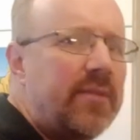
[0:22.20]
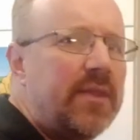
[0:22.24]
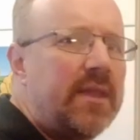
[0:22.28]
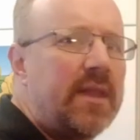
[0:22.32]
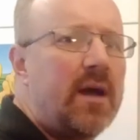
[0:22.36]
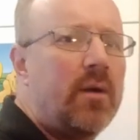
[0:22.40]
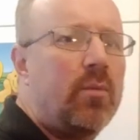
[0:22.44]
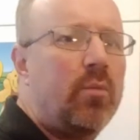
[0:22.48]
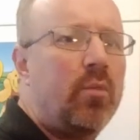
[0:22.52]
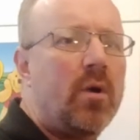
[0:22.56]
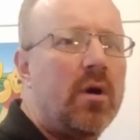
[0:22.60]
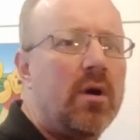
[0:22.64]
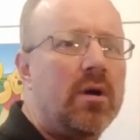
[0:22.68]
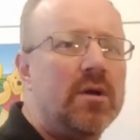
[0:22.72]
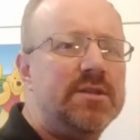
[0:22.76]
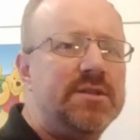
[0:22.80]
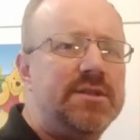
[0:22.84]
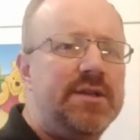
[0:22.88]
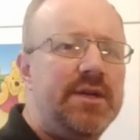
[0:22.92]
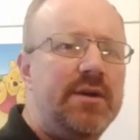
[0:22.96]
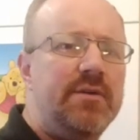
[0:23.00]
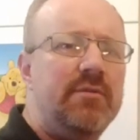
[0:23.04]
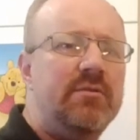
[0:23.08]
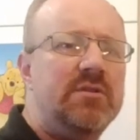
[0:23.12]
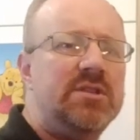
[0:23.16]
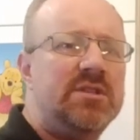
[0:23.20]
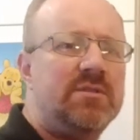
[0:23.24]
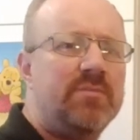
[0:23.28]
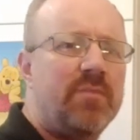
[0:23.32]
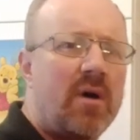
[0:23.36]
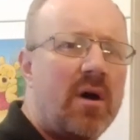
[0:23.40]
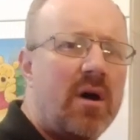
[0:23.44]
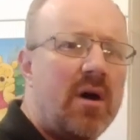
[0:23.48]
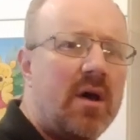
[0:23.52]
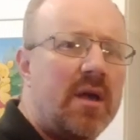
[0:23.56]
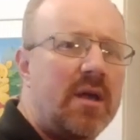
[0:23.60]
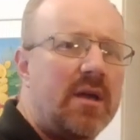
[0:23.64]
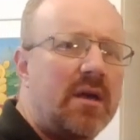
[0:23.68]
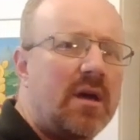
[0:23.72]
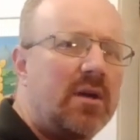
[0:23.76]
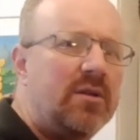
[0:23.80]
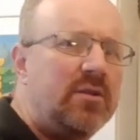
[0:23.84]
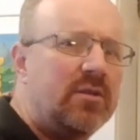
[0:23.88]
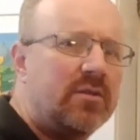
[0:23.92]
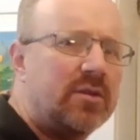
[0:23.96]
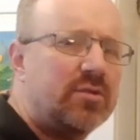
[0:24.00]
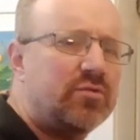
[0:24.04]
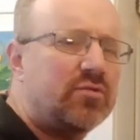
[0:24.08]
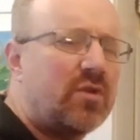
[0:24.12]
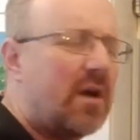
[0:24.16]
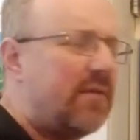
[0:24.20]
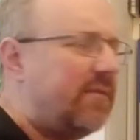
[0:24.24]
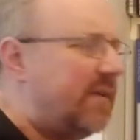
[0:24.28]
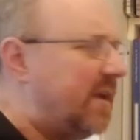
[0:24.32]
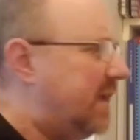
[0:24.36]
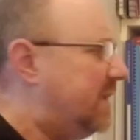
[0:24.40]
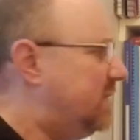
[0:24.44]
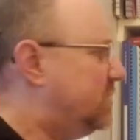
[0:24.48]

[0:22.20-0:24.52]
that was used by another driving